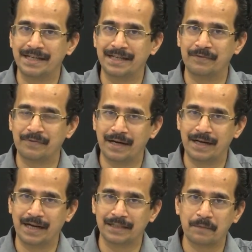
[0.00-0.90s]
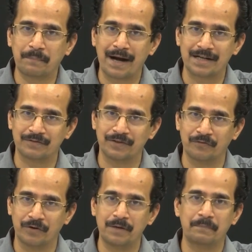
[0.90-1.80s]
which can
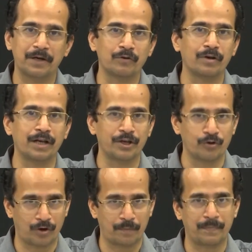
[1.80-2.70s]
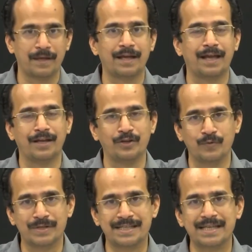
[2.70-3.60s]
be implemented
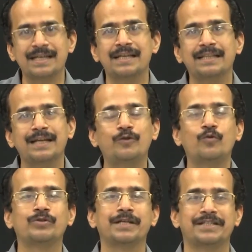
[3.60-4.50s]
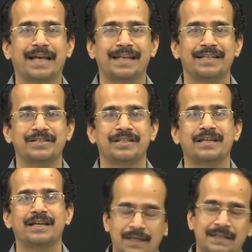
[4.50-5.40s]
at a very large scale with
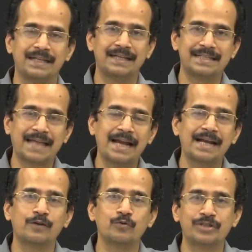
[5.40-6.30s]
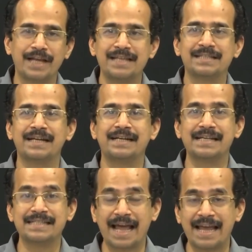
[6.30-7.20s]
much lesser cost,
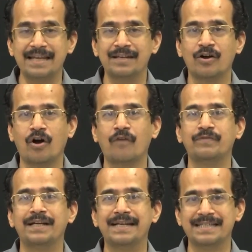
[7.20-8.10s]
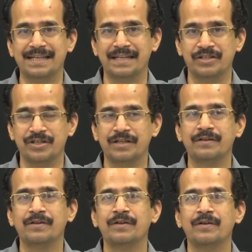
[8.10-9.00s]
and it also meets the
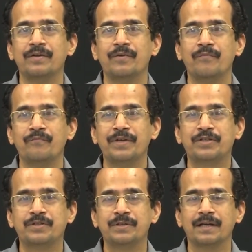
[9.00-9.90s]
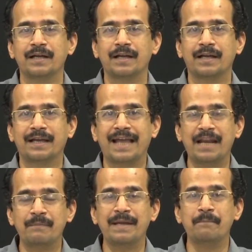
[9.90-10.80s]
new emission norms,
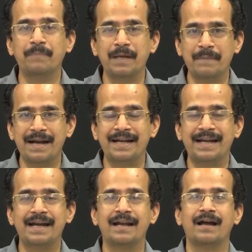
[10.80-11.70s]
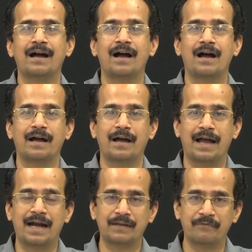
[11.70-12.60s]
and they became very successful.
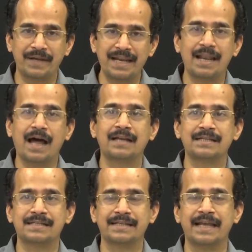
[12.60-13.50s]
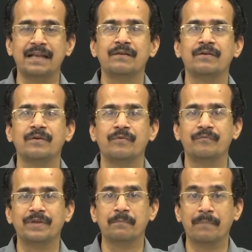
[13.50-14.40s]
Indian team, the Indian R and D
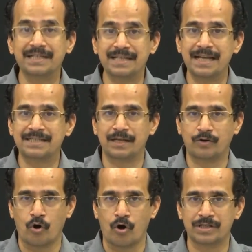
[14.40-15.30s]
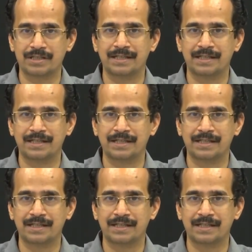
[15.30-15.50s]
team in the Bosch group